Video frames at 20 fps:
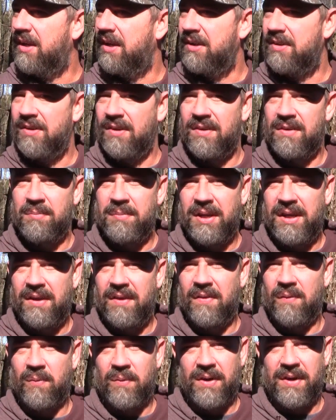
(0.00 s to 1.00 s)
during the
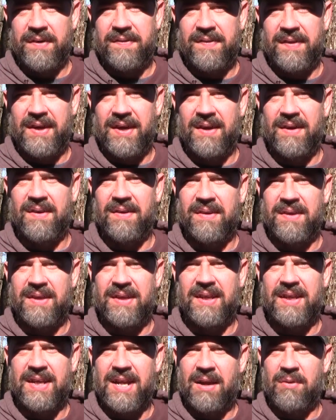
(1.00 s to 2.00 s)
middle of the rut there,
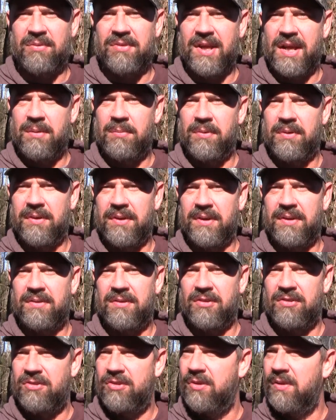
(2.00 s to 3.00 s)
and I was able
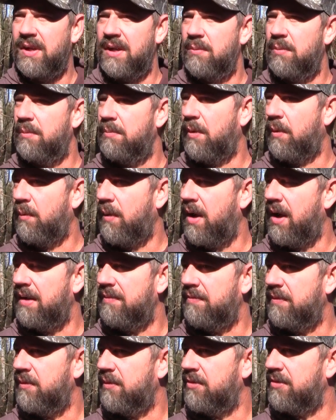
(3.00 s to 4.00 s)
to shoot him with my
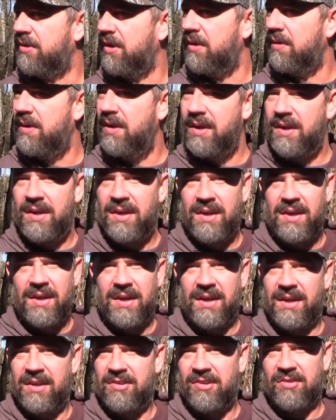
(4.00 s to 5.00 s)
rifle. So
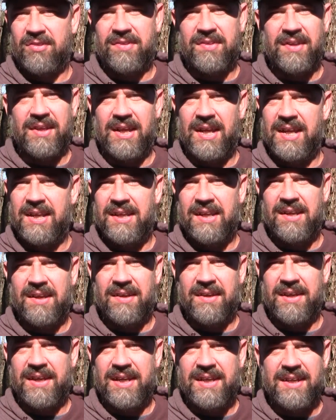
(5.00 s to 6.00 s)
just ended
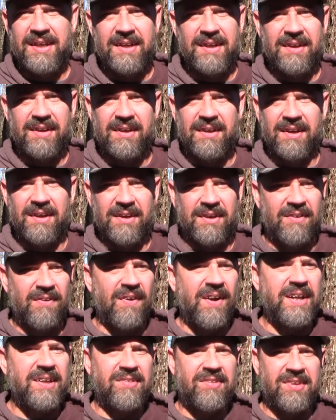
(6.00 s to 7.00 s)
a
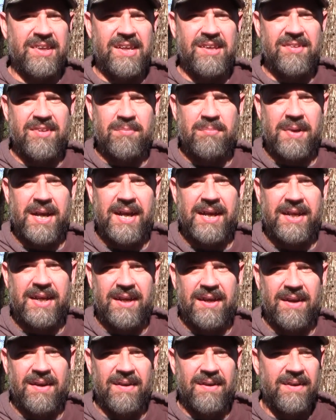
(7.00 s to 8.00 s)
great season back
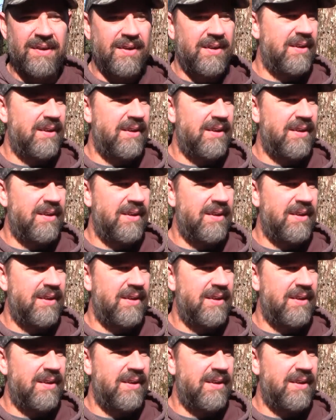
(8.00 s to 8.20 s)
here,